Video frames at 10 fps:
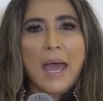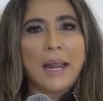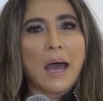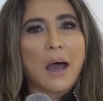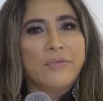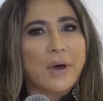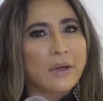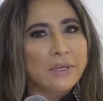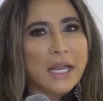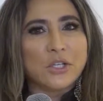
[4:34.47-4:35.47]
and our
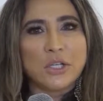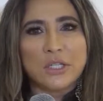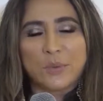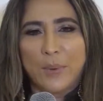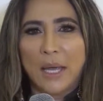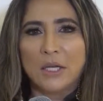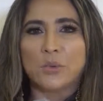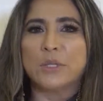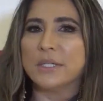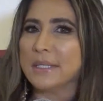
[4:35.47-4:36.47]
foundation's page,
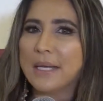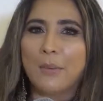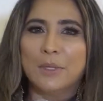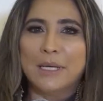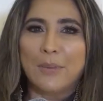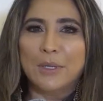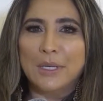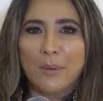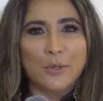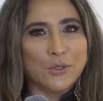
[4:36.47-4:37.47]
which is
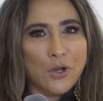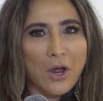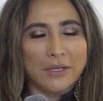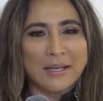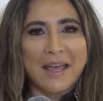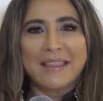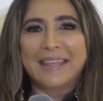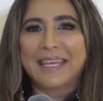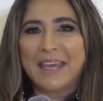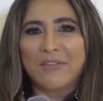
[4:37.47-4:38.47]

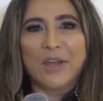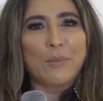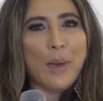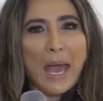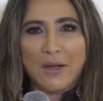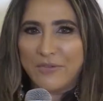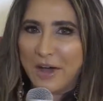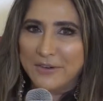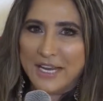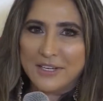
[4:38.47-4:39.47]

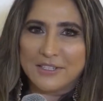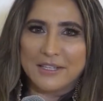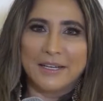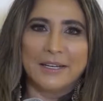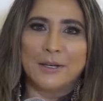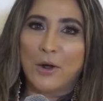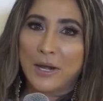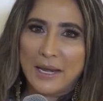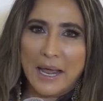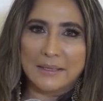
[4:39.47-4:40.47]

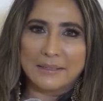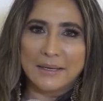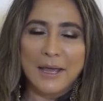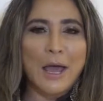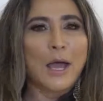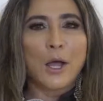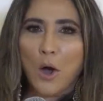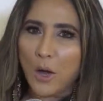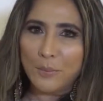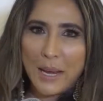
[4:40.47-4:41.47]
www.thegivingbackfoundation.net.
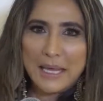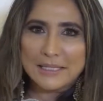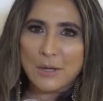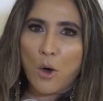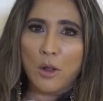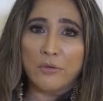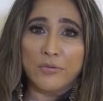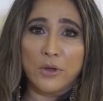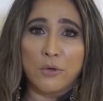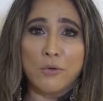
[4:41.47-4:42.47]
God bless all
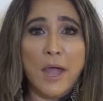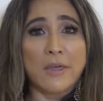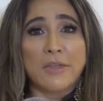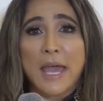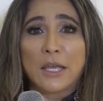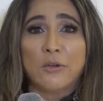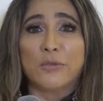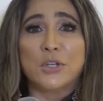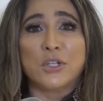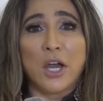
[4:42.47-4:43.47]
of you, and thank you
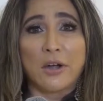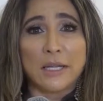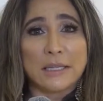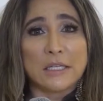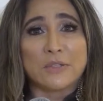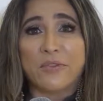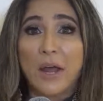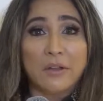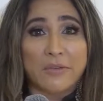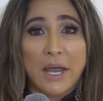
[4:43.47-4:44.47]
for sharing this
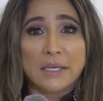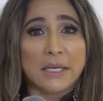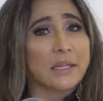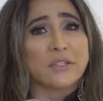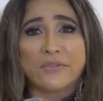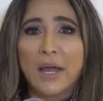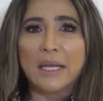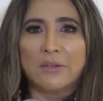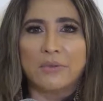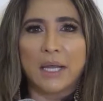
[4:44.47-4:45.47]
fun event and this fun
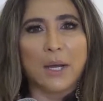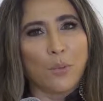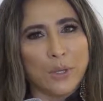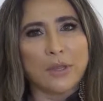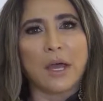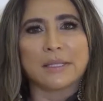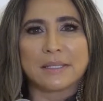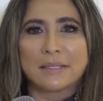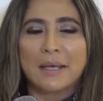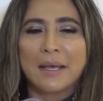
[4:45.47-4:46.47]
evening with
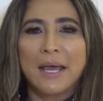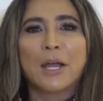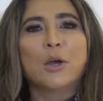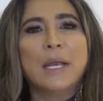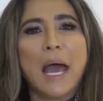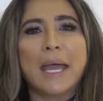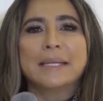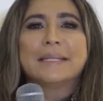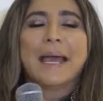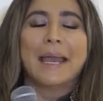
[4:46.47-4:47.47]
us. Good
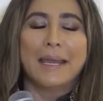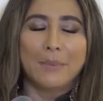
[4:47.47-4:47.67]
night and